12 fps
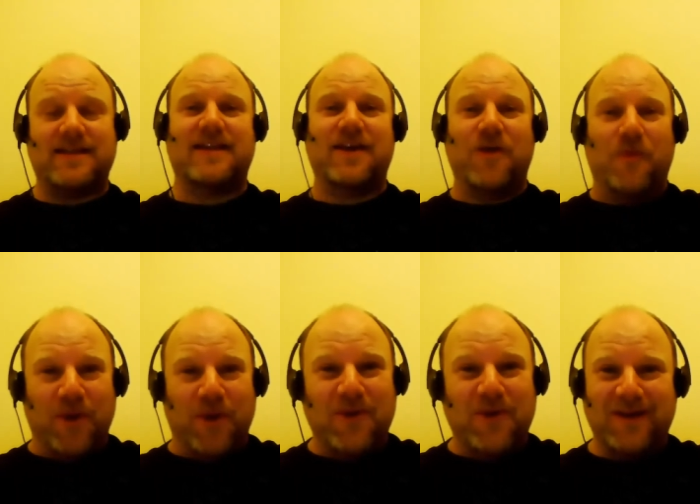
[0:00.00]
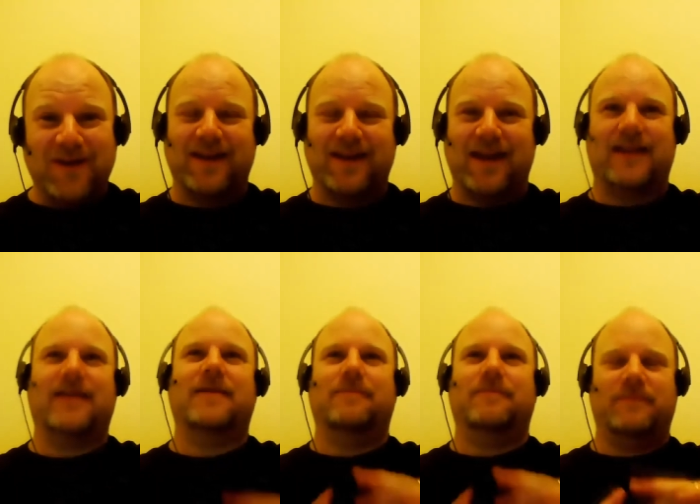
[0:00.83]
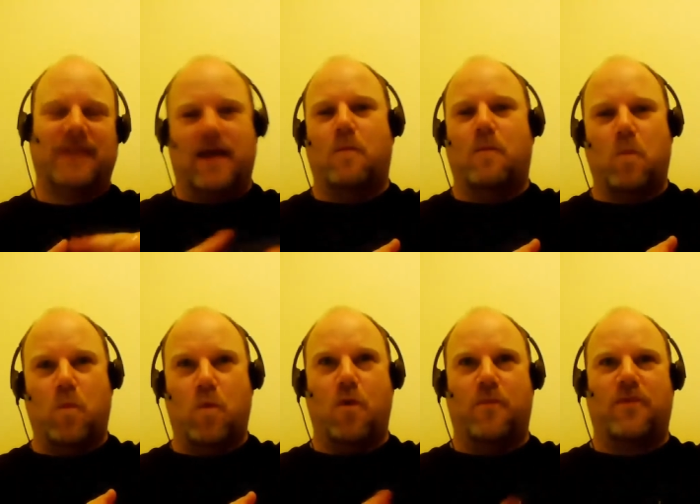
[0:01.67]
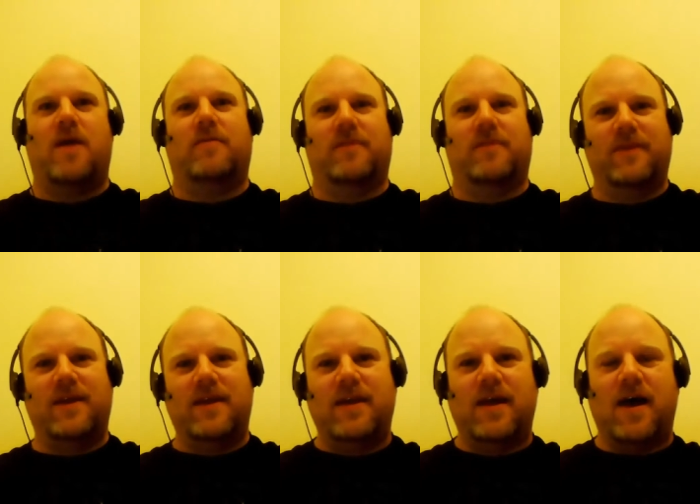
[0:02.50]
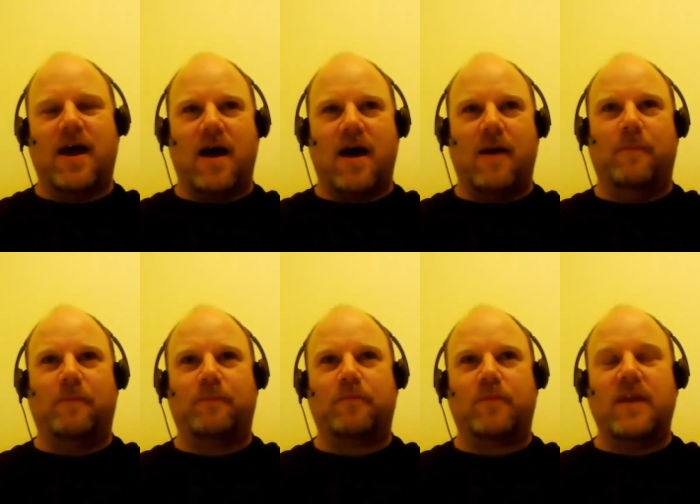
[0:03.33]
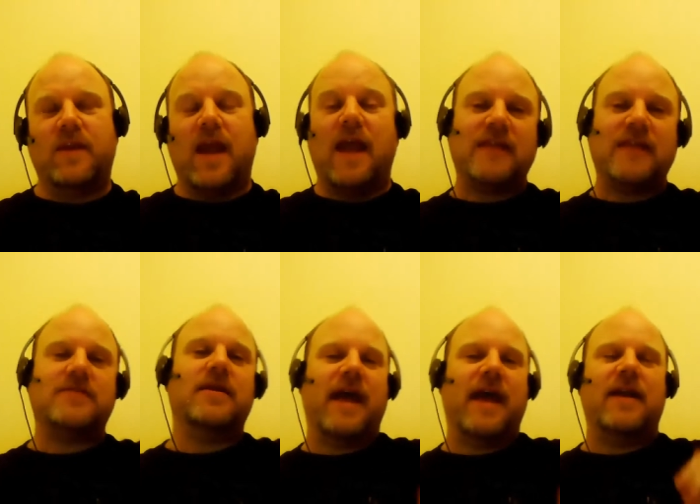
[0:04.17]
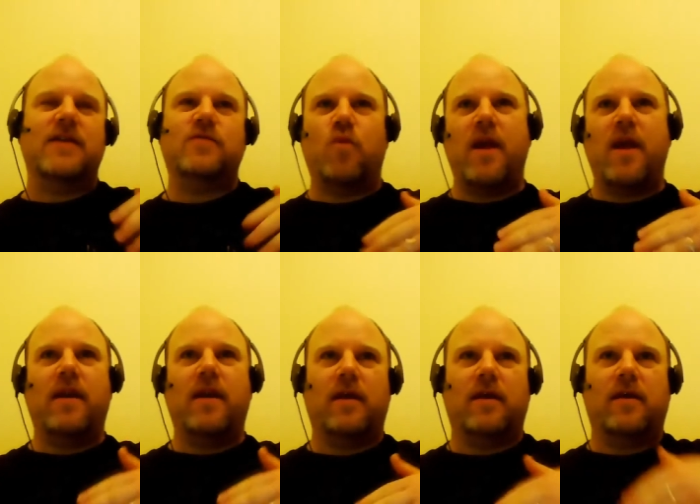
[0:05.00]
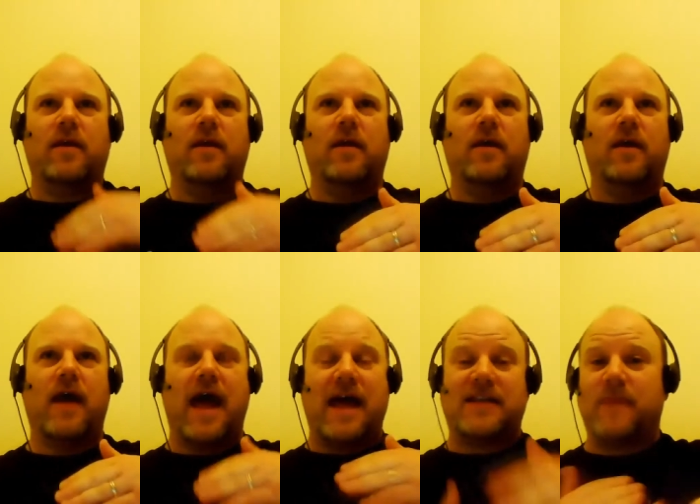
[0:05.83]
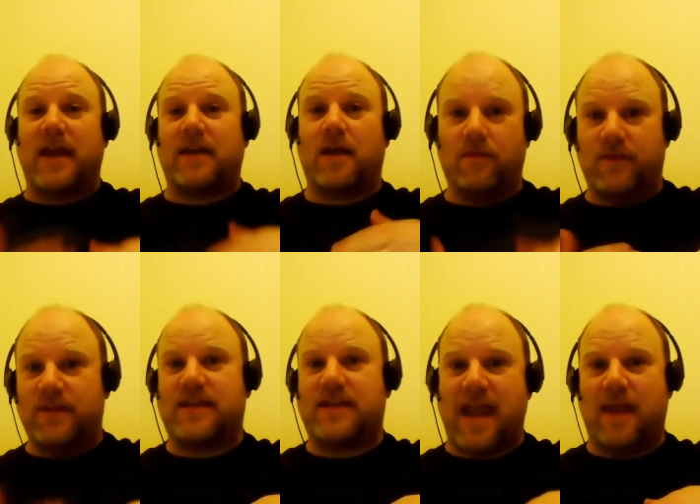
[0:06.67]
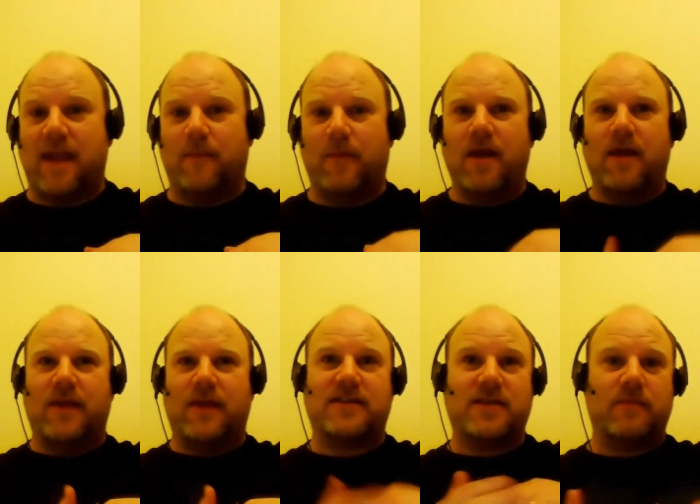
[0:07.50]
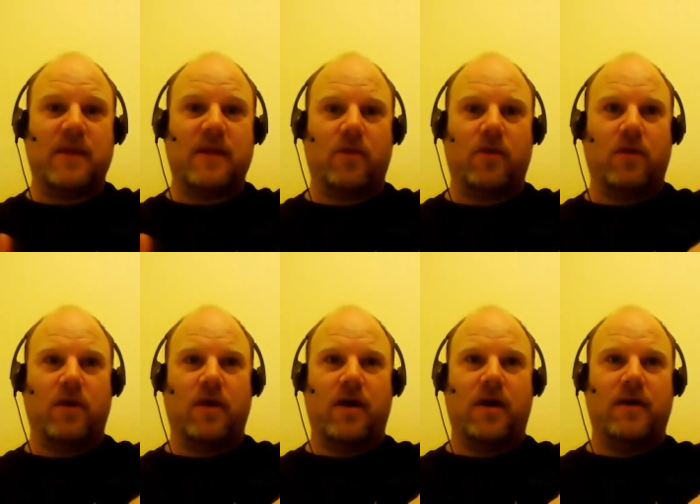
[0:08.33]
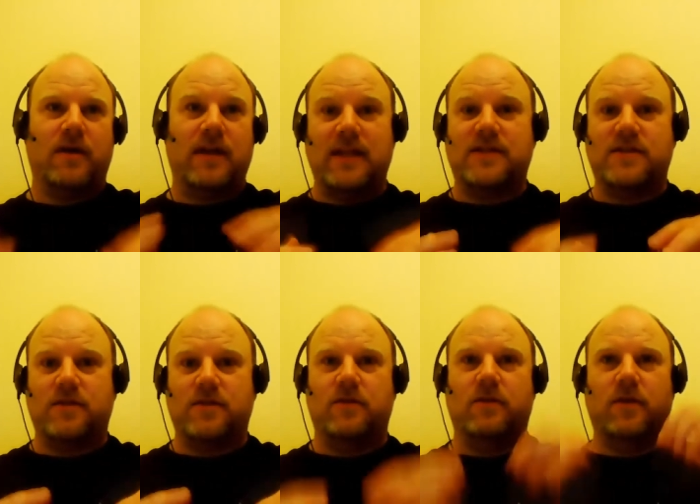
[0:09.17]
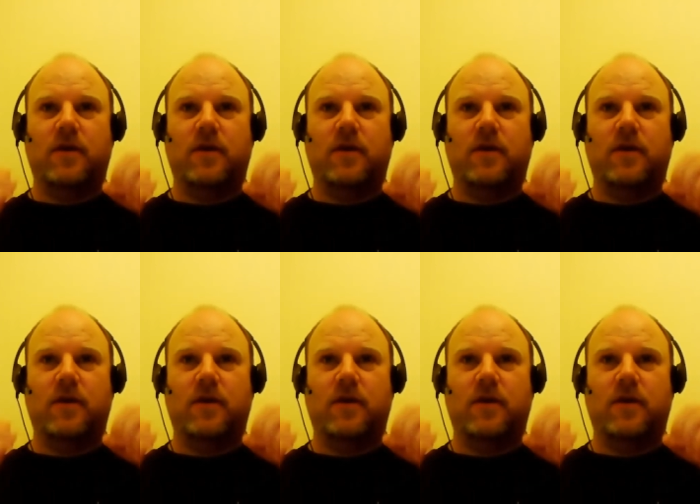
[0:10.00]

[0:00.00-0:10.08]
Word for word: single mook, like yeah, no problem. Um, and that's that is one uh, aspect of this game that some people uh, need to